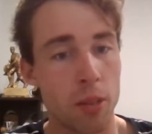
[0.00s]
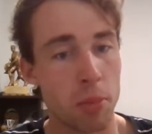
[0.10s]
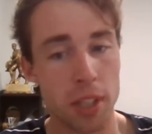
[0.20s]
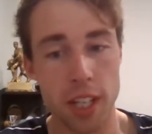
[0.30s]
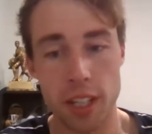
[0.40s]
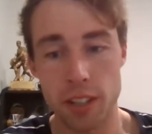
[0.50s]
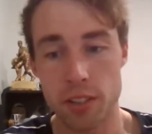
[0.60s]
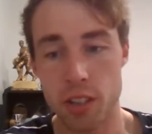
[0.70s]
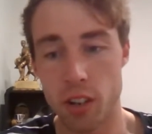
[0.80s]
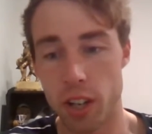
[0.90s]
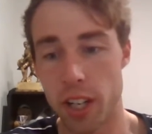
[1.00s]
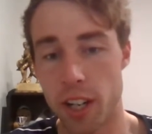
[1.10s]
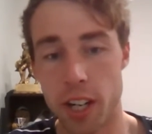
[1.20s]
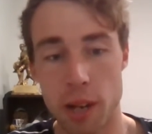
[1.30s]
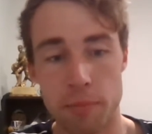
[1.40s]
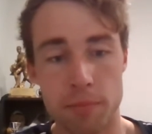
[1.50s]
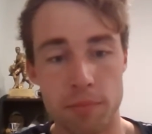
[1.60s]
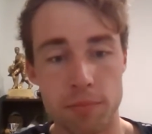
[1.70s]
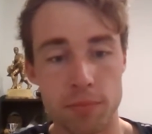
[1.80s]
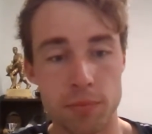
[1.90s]
But then tonight ended up
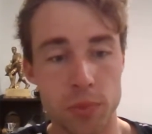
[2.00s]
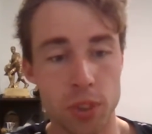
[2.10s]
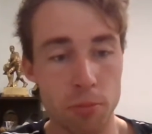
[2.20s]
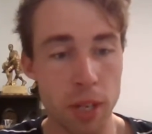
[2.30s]
sort